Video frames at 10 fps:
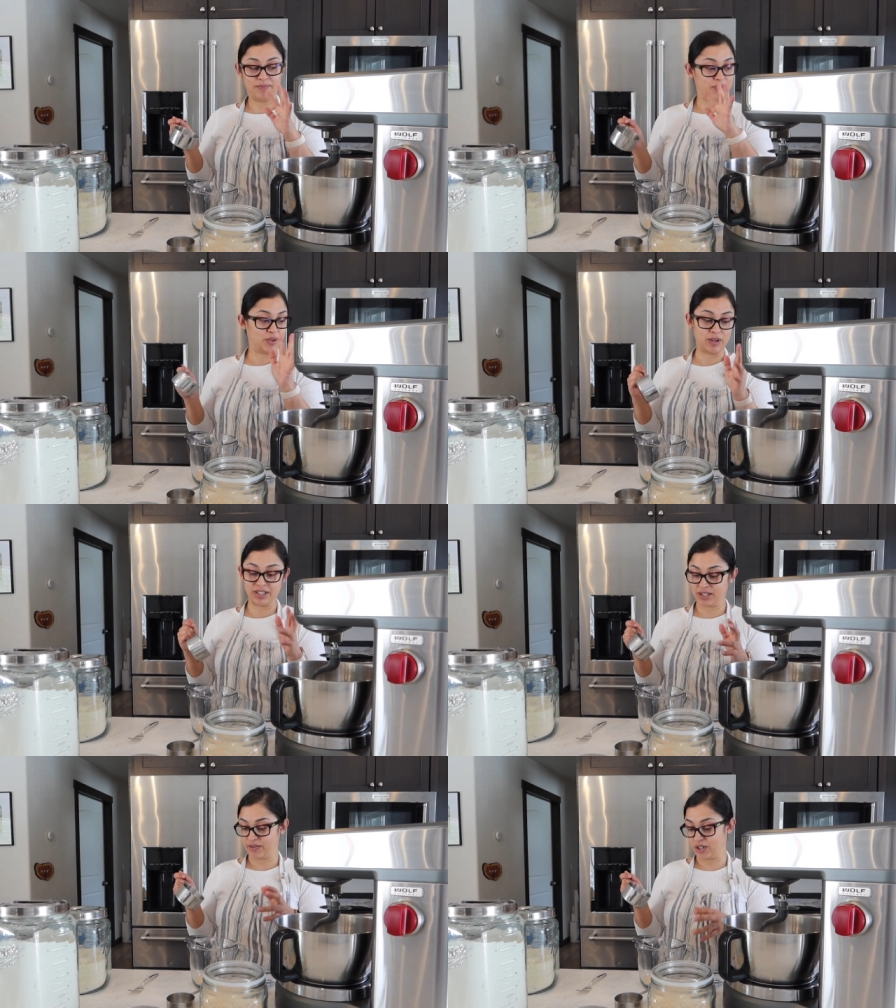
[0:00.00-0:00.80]
the
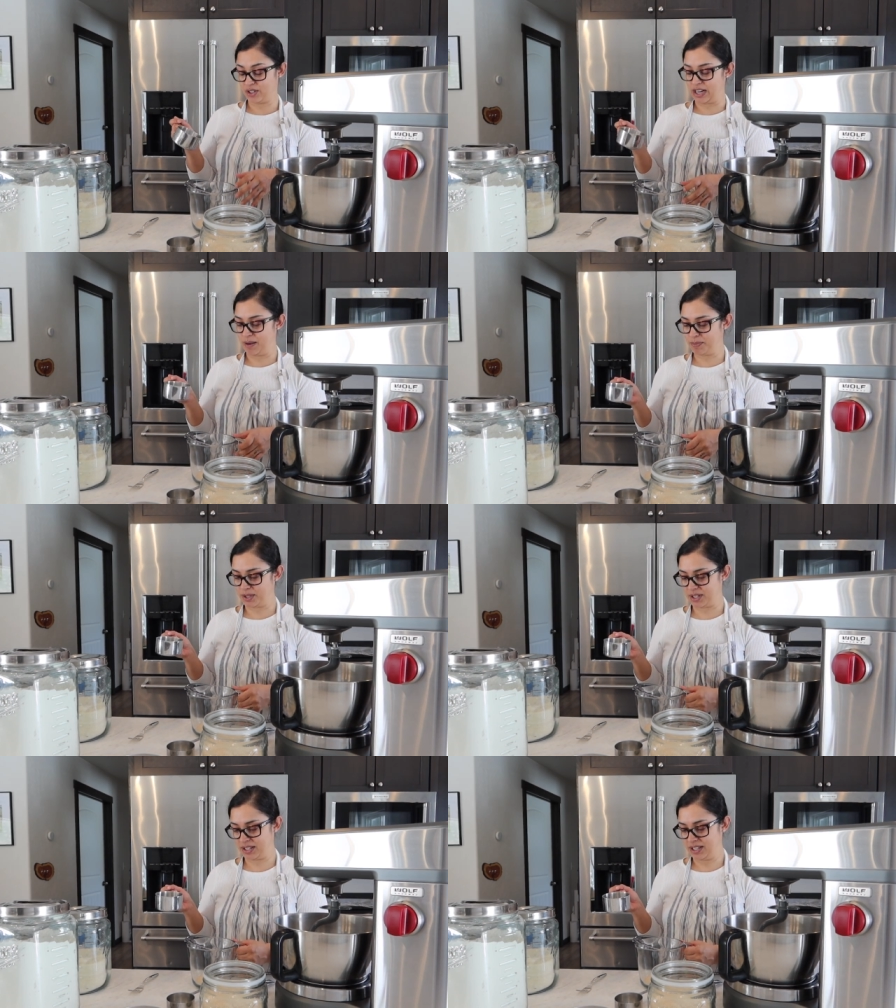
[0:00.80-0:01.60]
rest of our
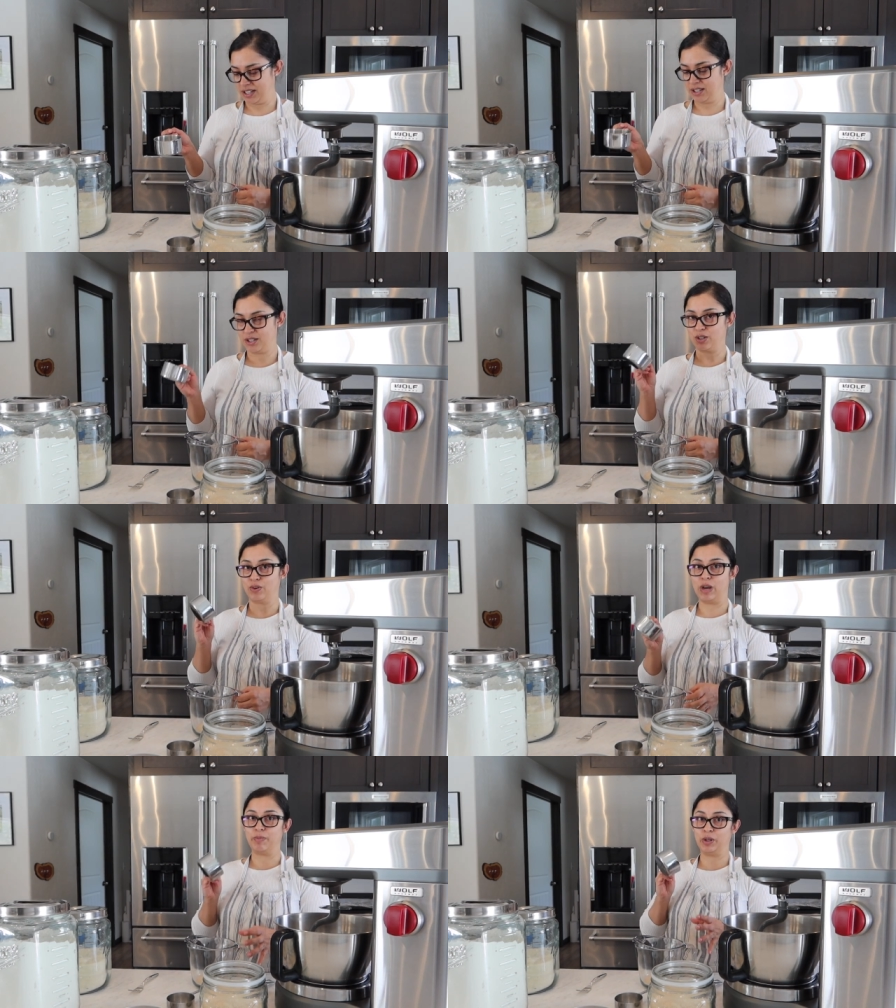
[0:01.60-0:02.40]
steps. So
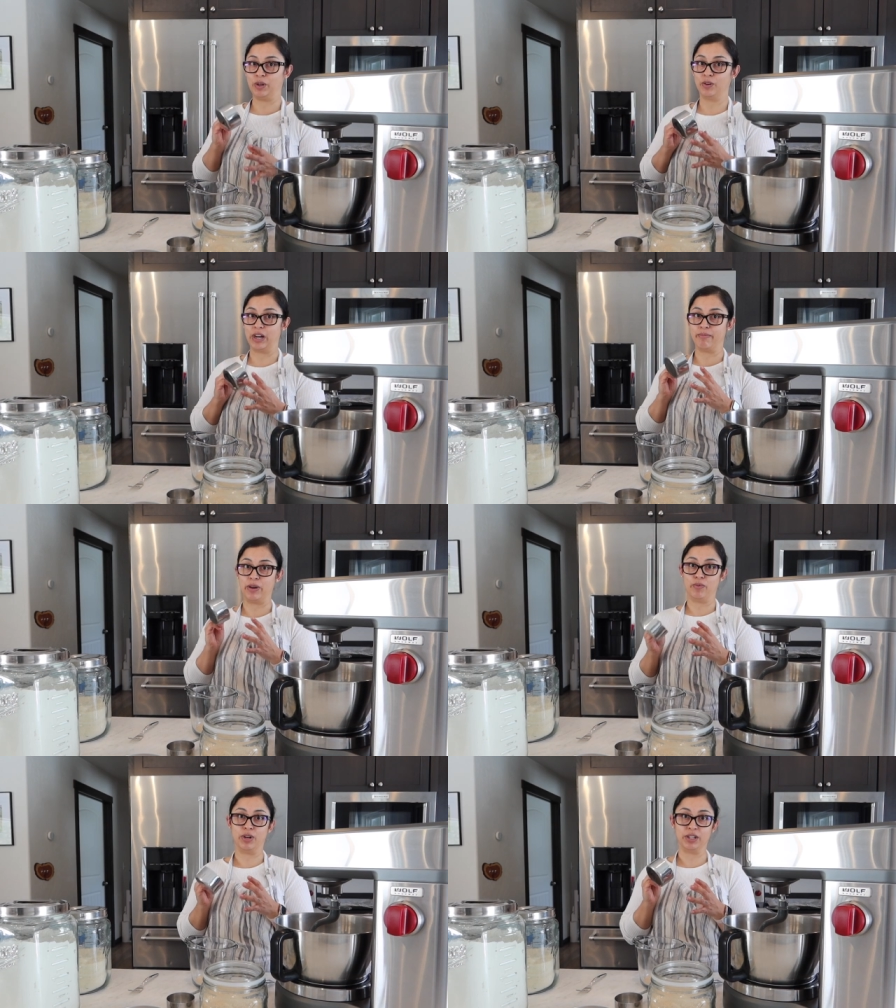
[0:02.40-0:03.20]
I'm gonna go grab
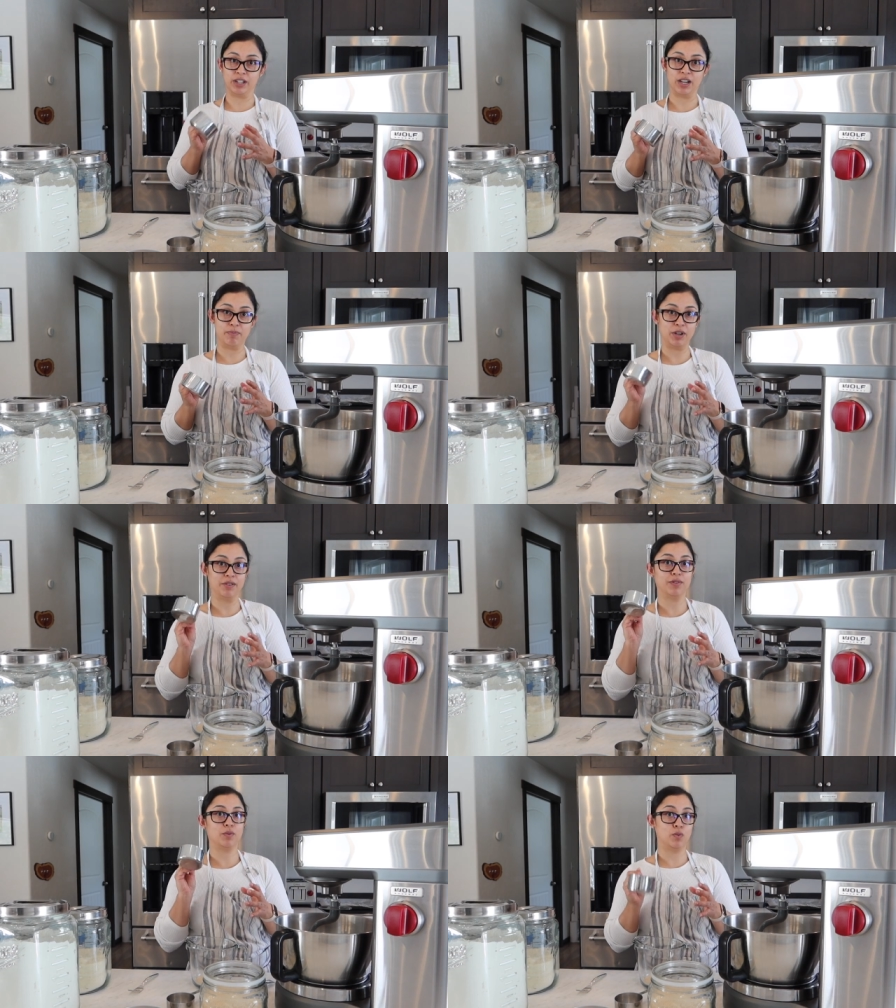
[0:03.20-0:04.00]
my 1 cup
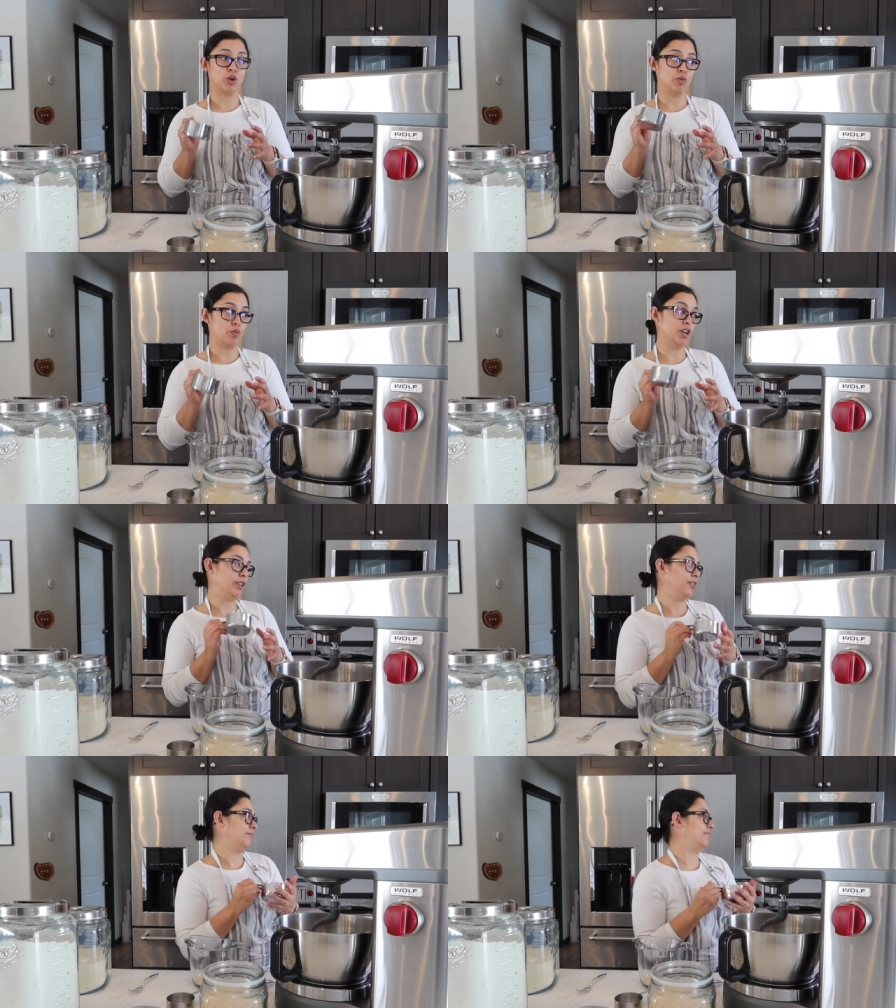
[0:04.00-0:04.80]
of warm water.